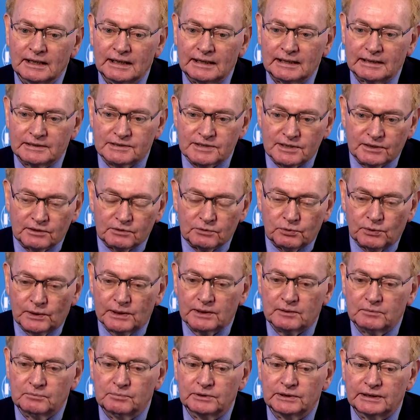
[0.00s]
It's
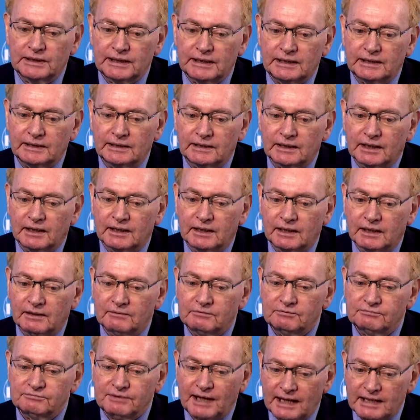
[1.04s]
incredibly
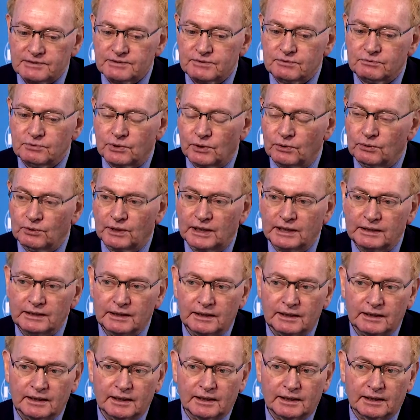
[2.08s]
fast
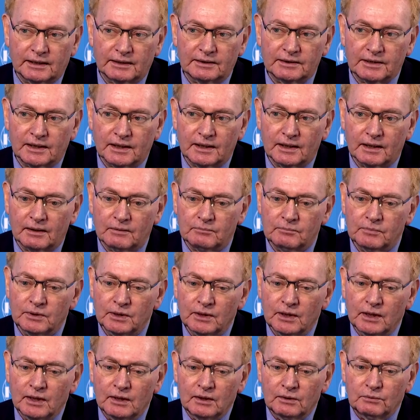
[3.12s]
growing, and
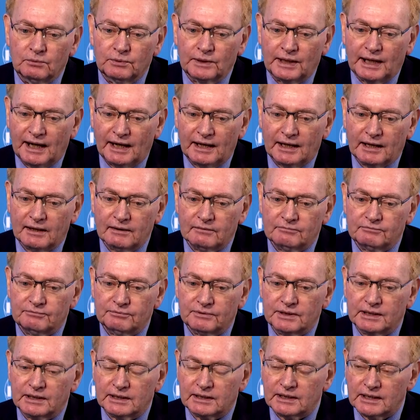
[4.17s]
we have
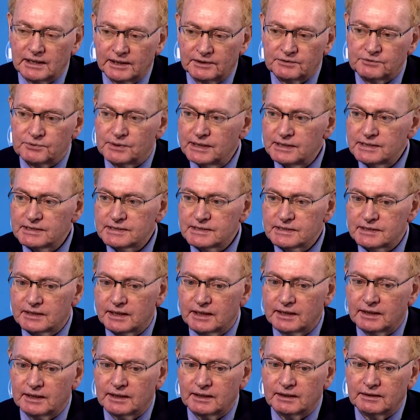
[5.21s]
countries
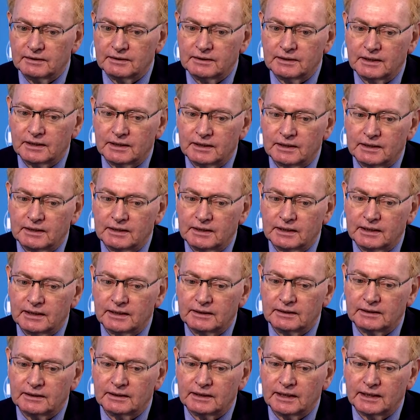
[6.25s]
and
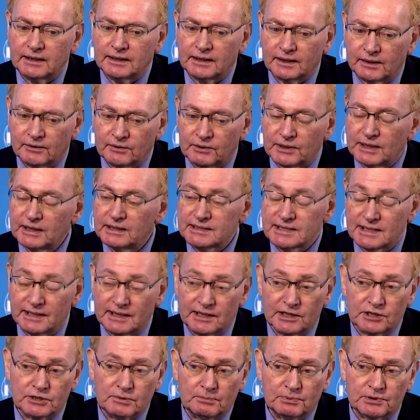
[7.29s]
areas in
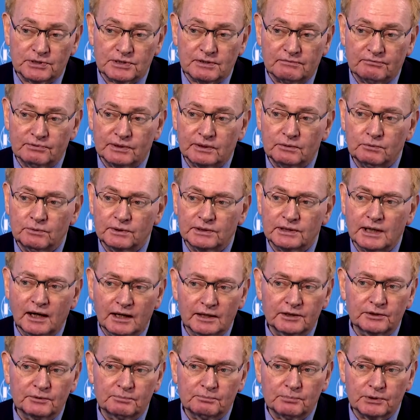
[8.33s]
Asia Pacific with
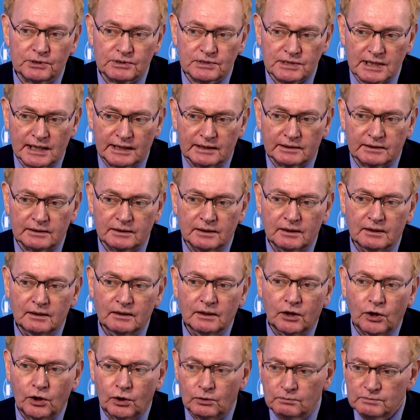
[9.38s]
100%
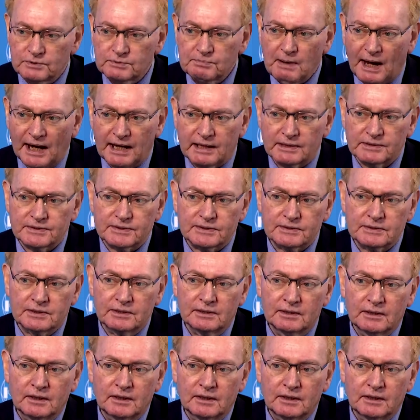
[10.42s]
homes passed.